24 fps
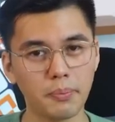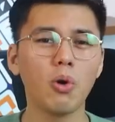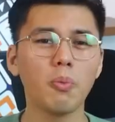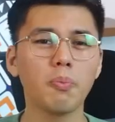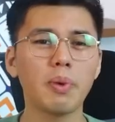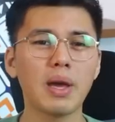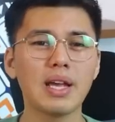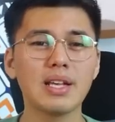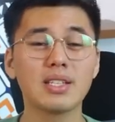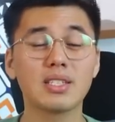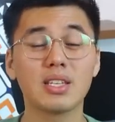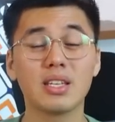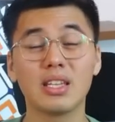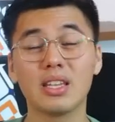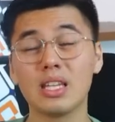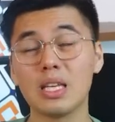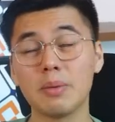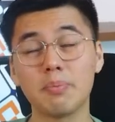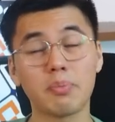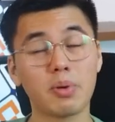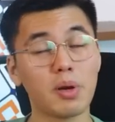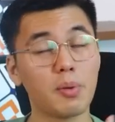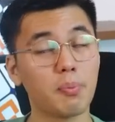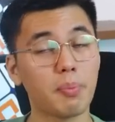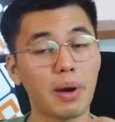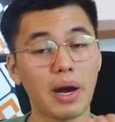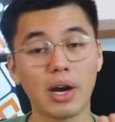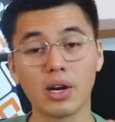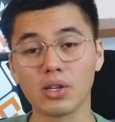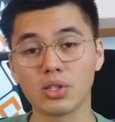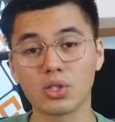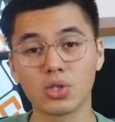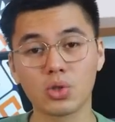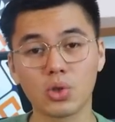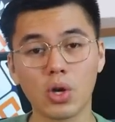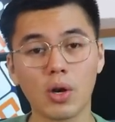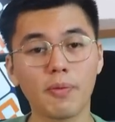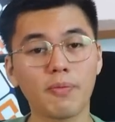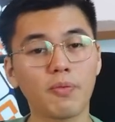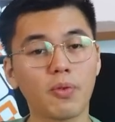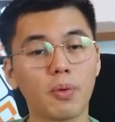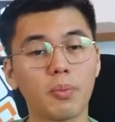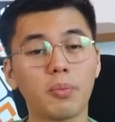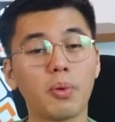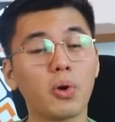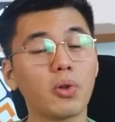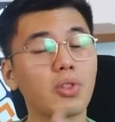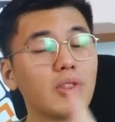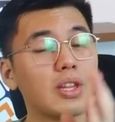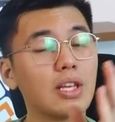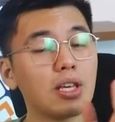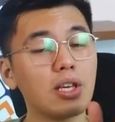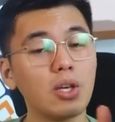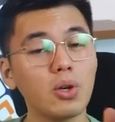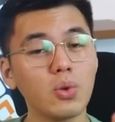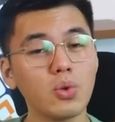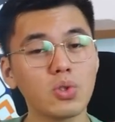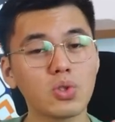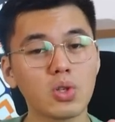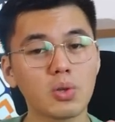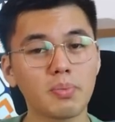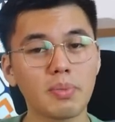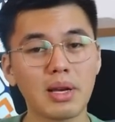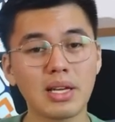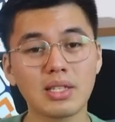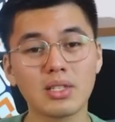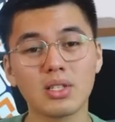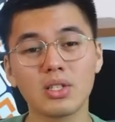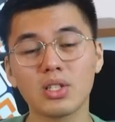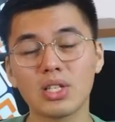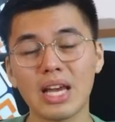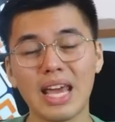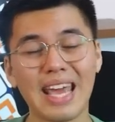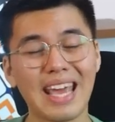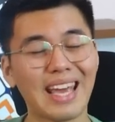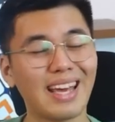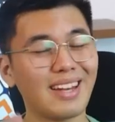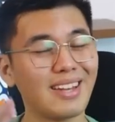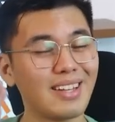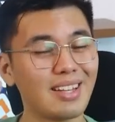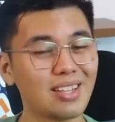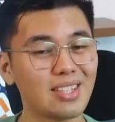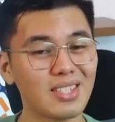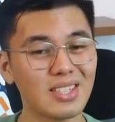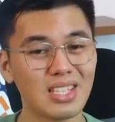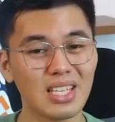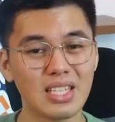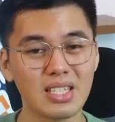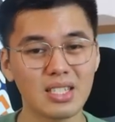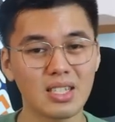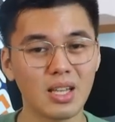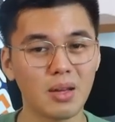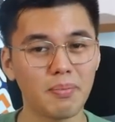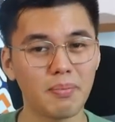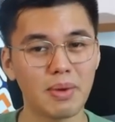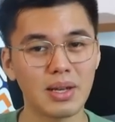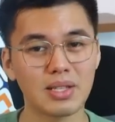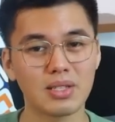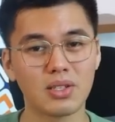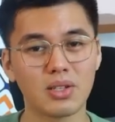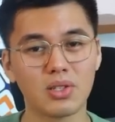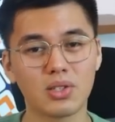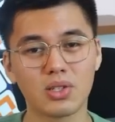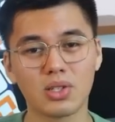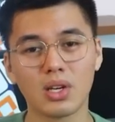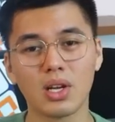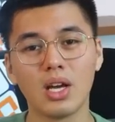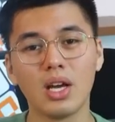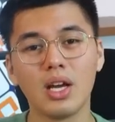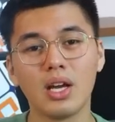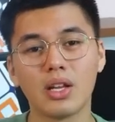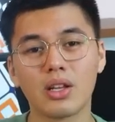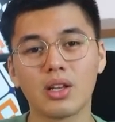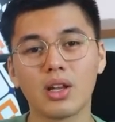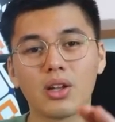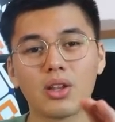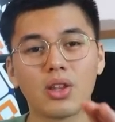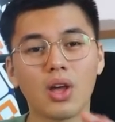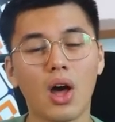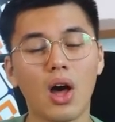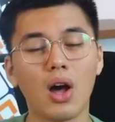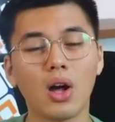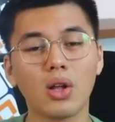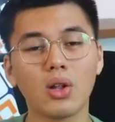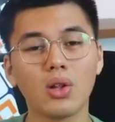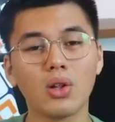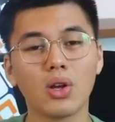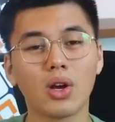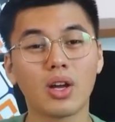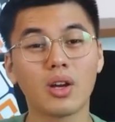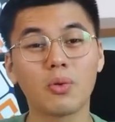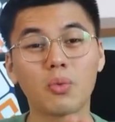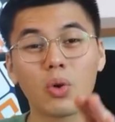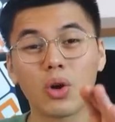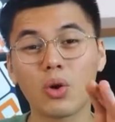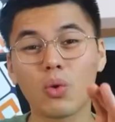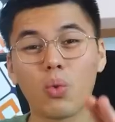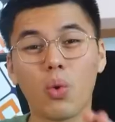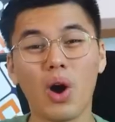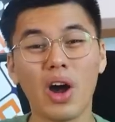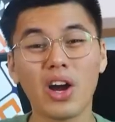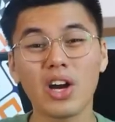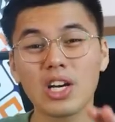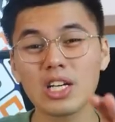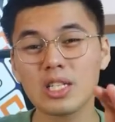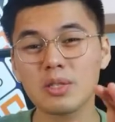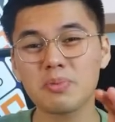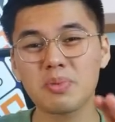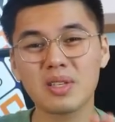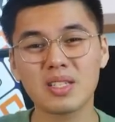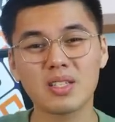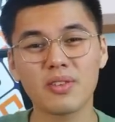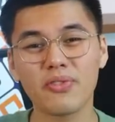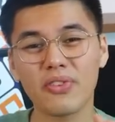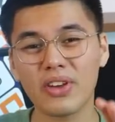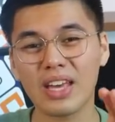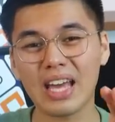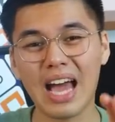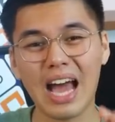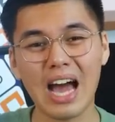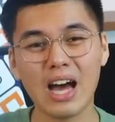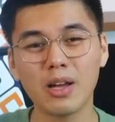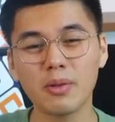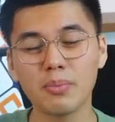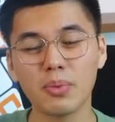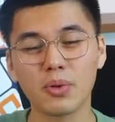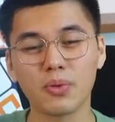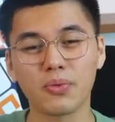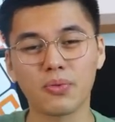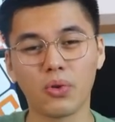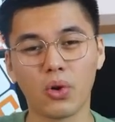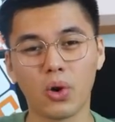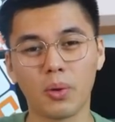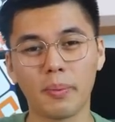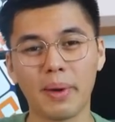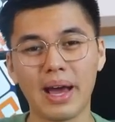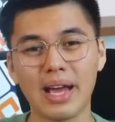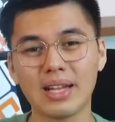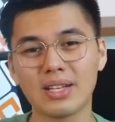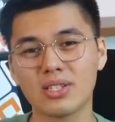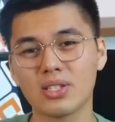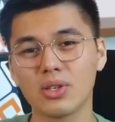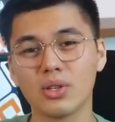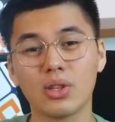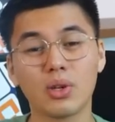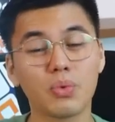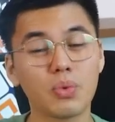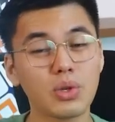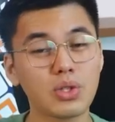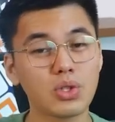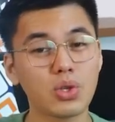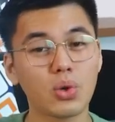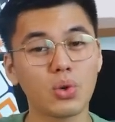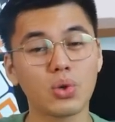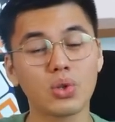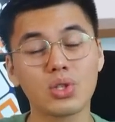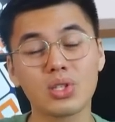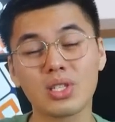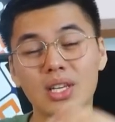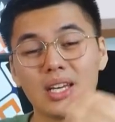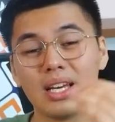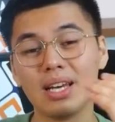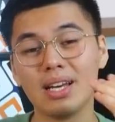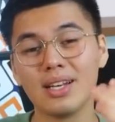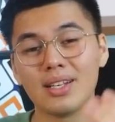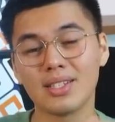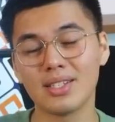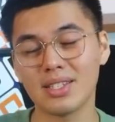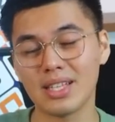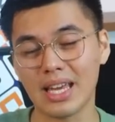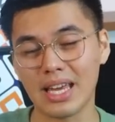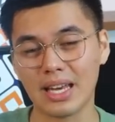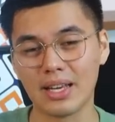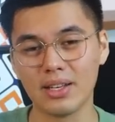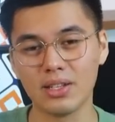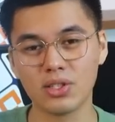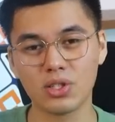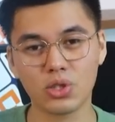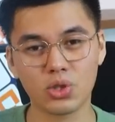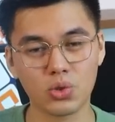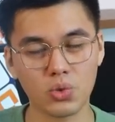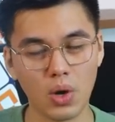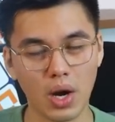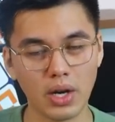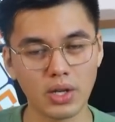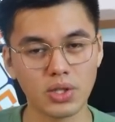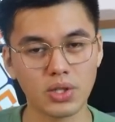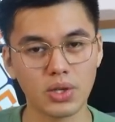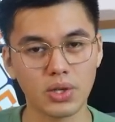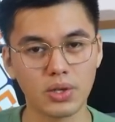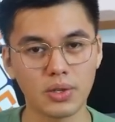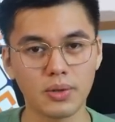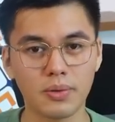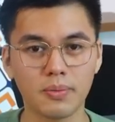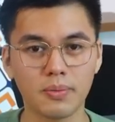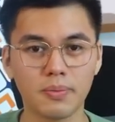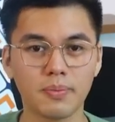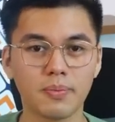We'll paste in the prepared script for both the user message and the system message. Then toggle on require specific output format so the results stay structured.